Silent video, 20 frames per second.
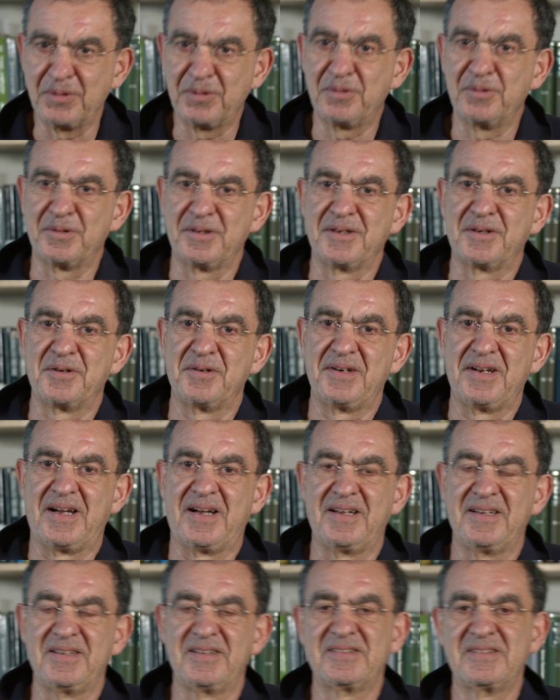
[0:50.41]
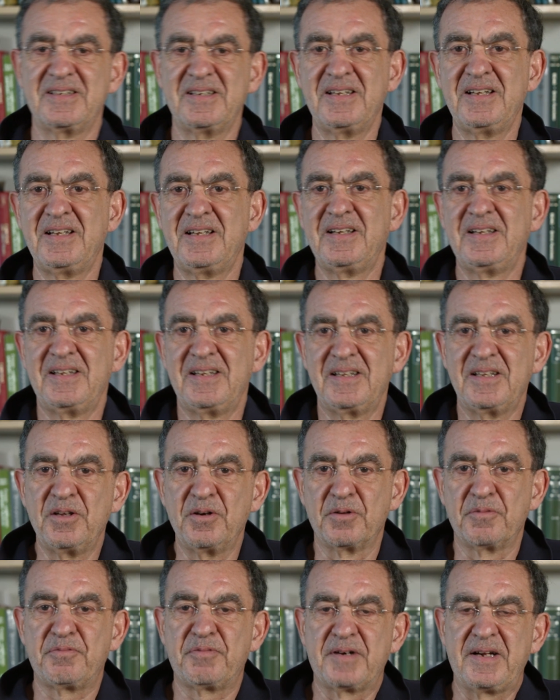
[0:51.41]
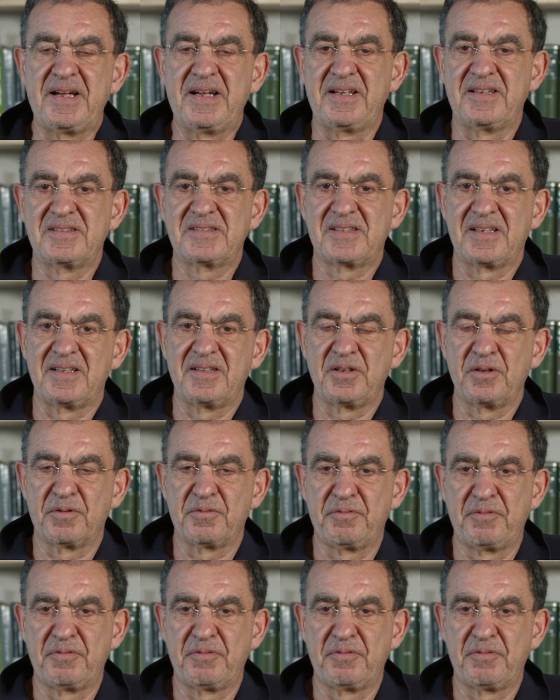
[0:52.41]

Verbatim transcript: to recognize your friends and your